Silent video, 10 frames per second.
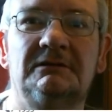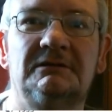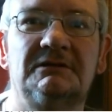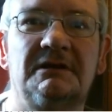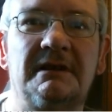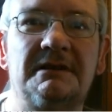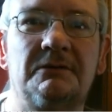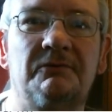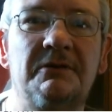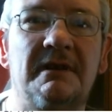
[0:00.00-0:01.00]
So there's the
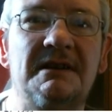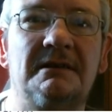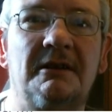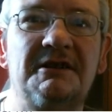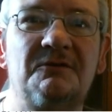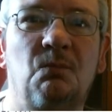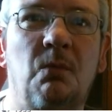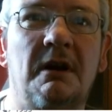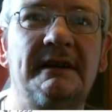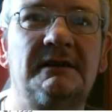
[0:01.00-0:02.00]
route, nice and
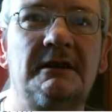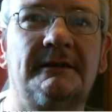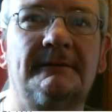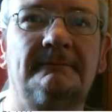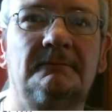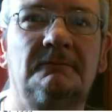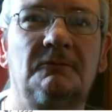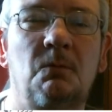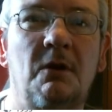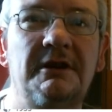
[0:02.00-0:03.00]
wide, look.
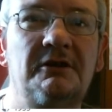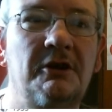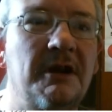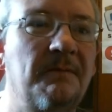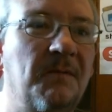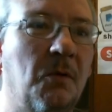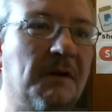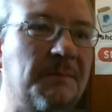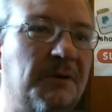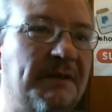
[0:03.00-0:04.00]
And what you're looking for
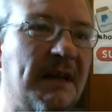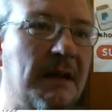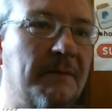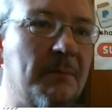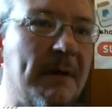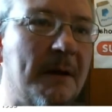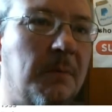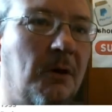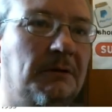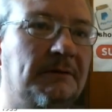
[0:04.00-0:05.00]
is put that other map
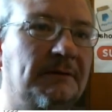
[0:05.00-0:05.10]
on.